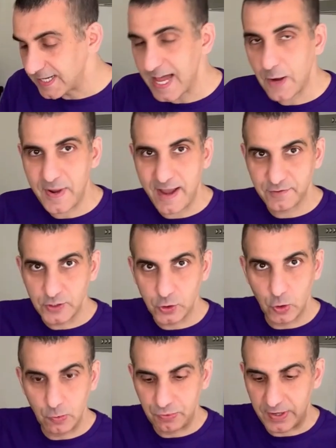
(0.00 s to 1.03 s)
Now we have to
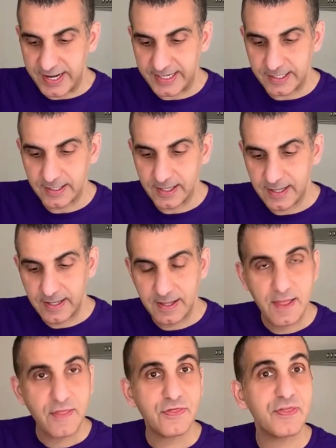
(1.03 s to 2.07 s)
incorporate
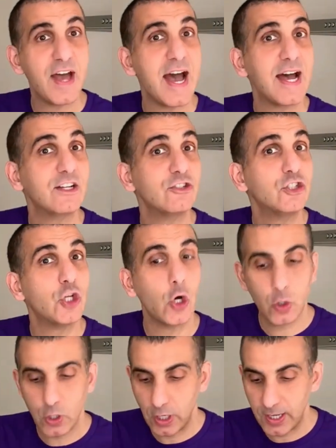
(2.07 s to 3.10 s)
that
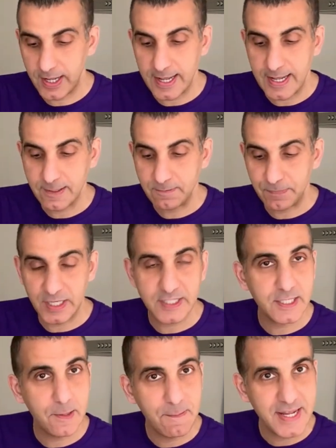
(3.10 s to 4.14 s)
chocolate and
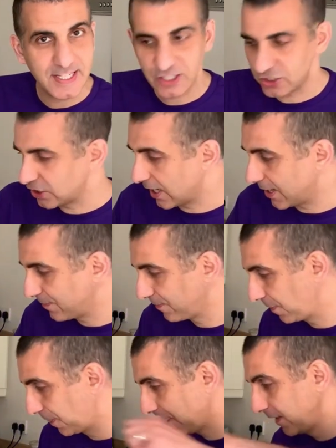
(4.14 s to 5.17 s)
butter mixture.
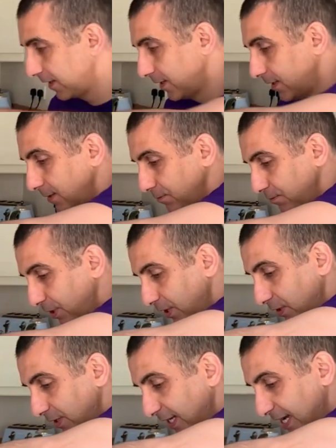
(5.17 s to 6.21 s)
Put it
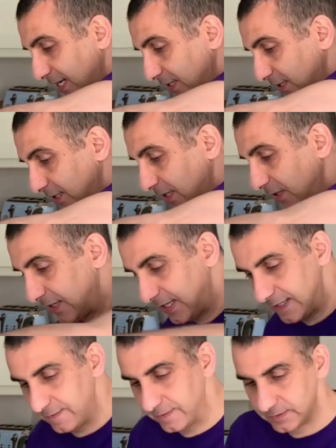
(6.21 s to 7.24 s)
on again, slowly.
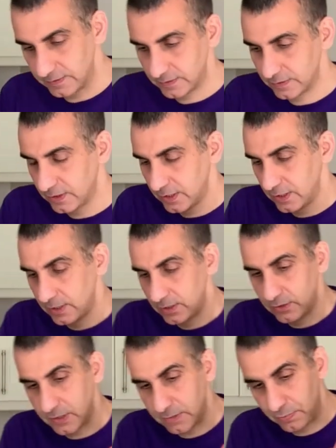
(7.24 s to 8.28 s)

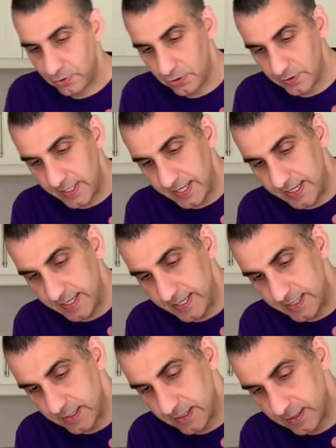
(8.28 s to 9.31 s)
Just pour it
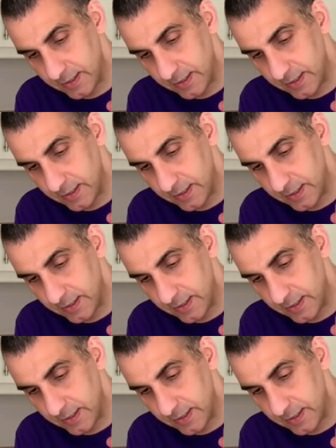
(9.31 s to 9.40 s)
in.